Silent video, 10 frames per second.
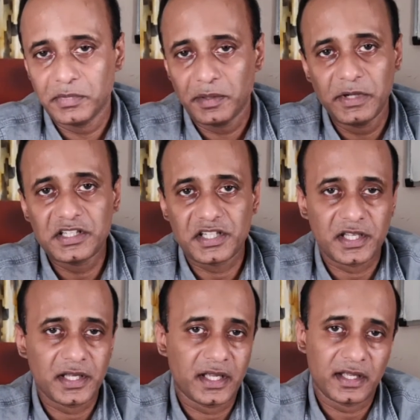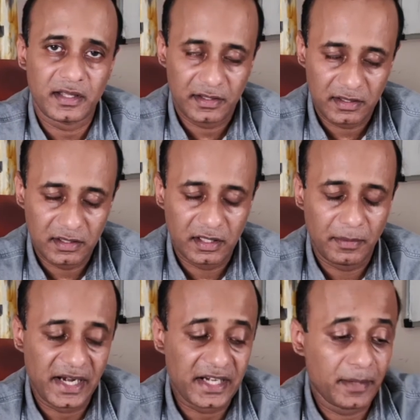Build such a
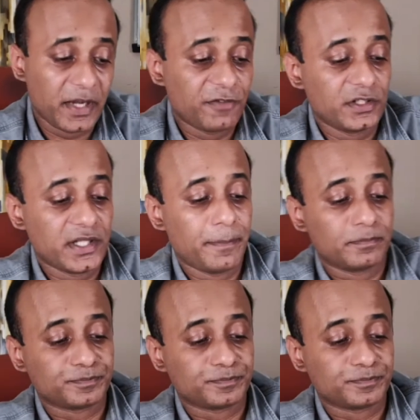battery bank for them.